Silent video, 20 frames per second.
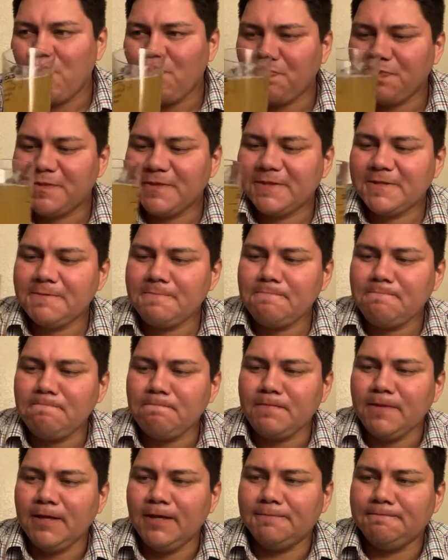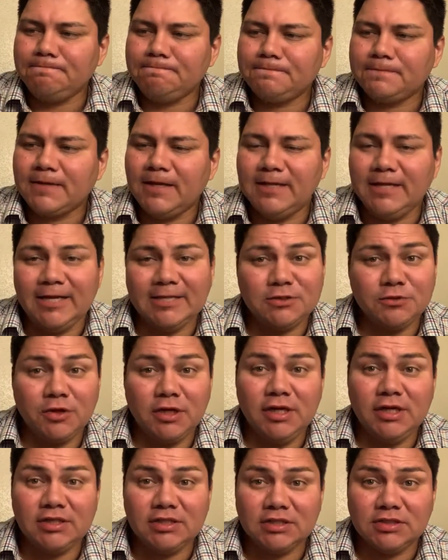And that's where
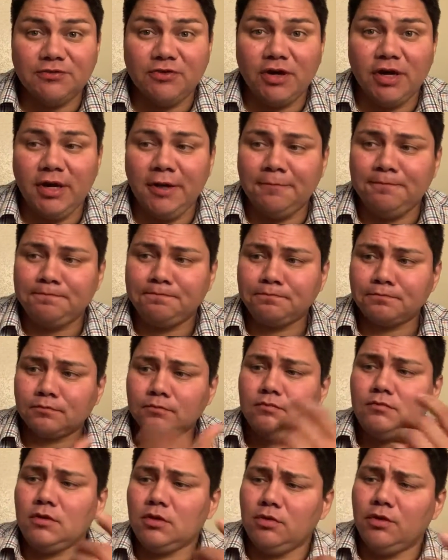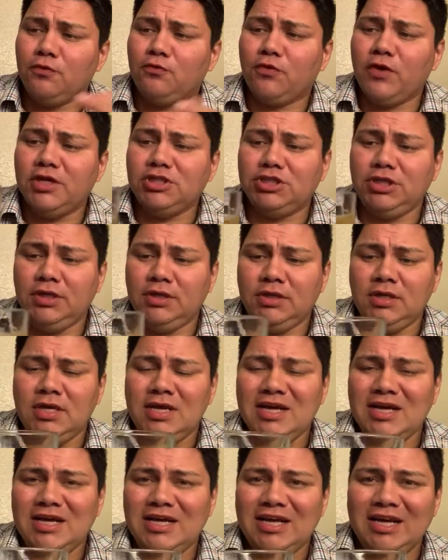it is. It's very refreshing,
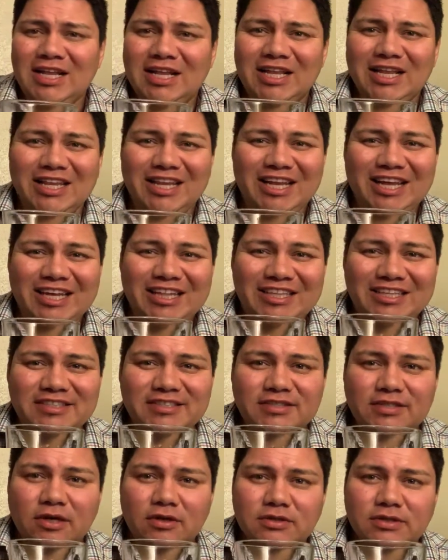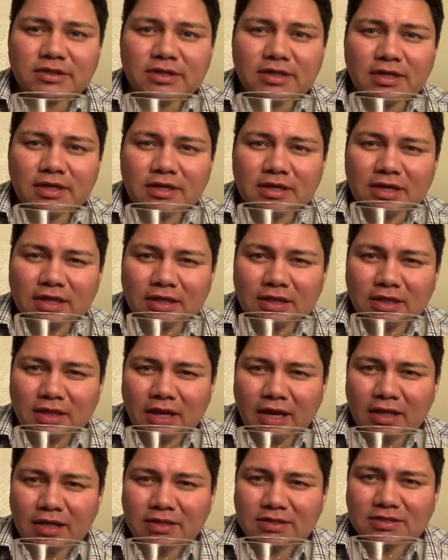lightly salty,
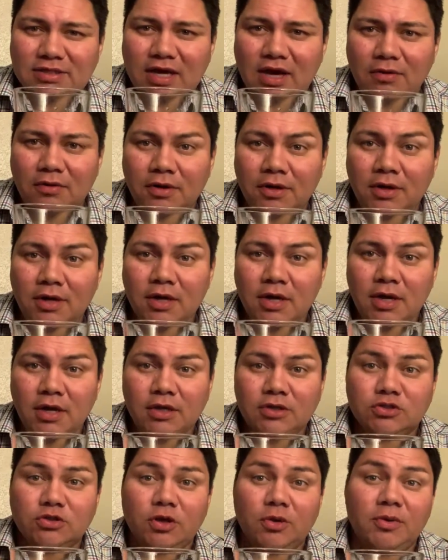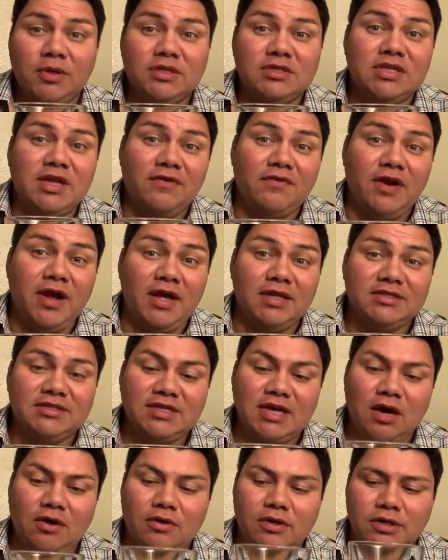lightly sour. So anyone that's never had
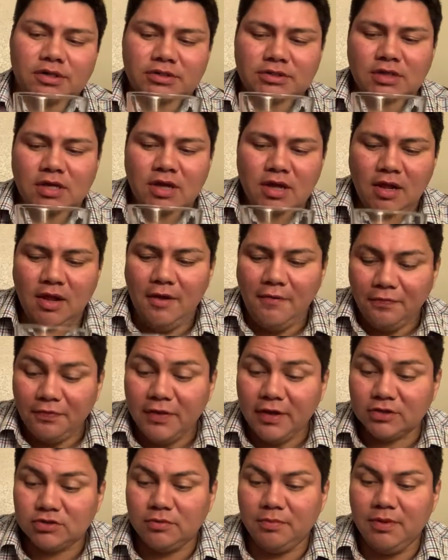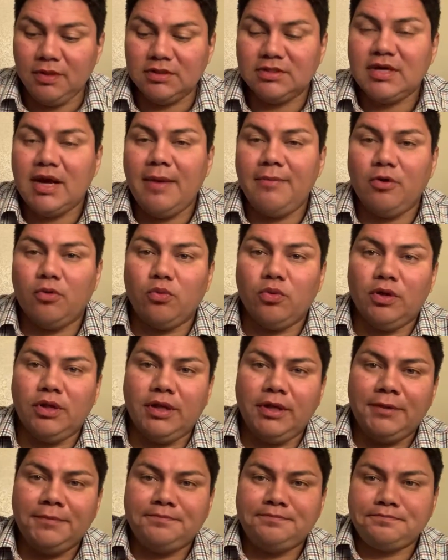sours, this would be the time to
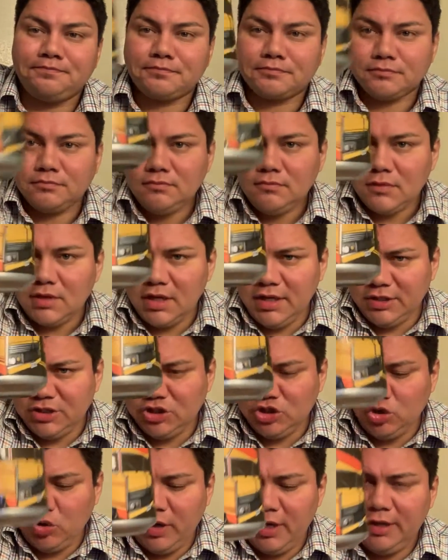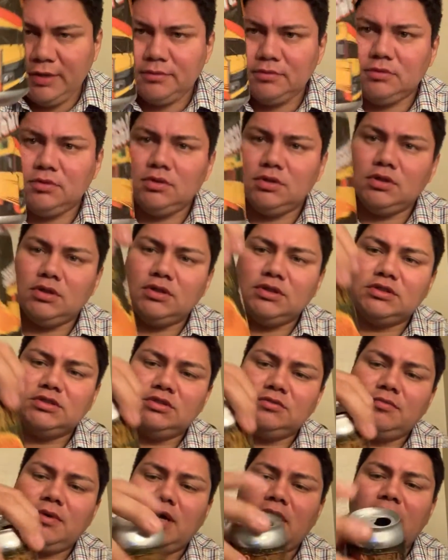really enjoy it. This is
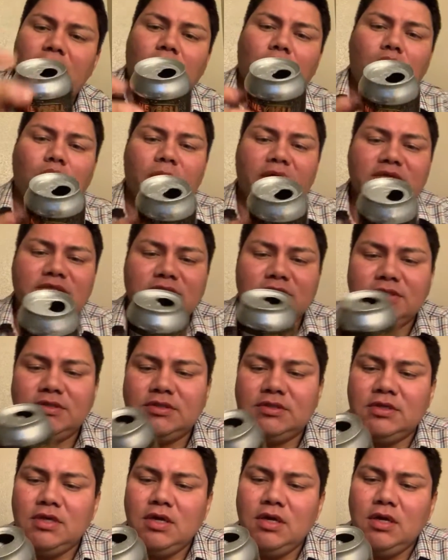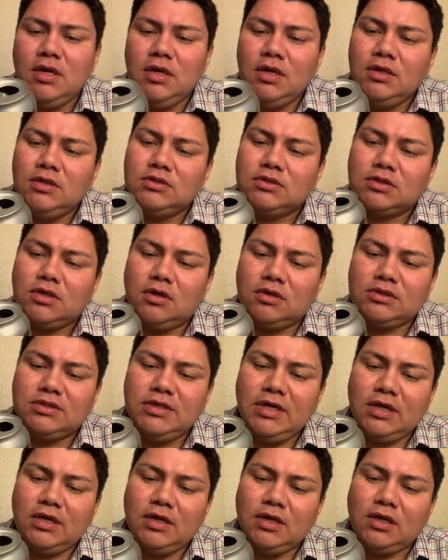by Oasis. It's called
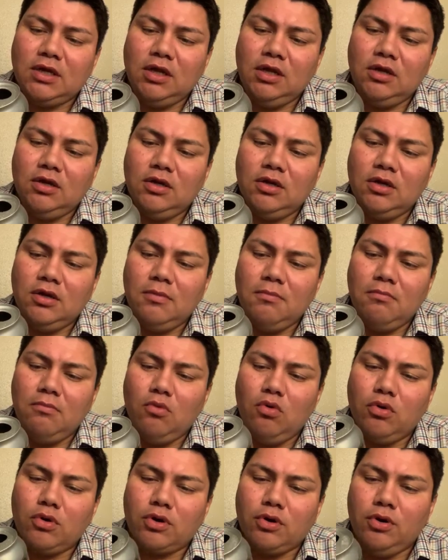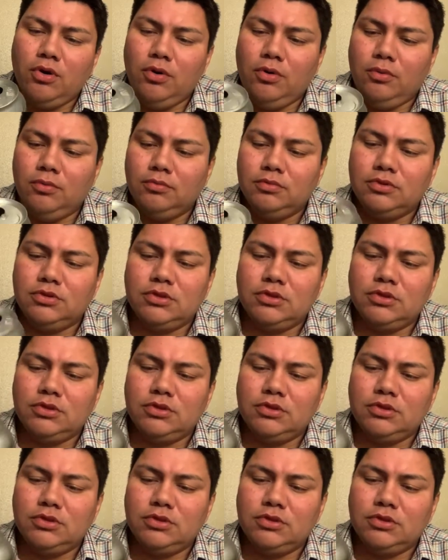Technicolor Motorhome.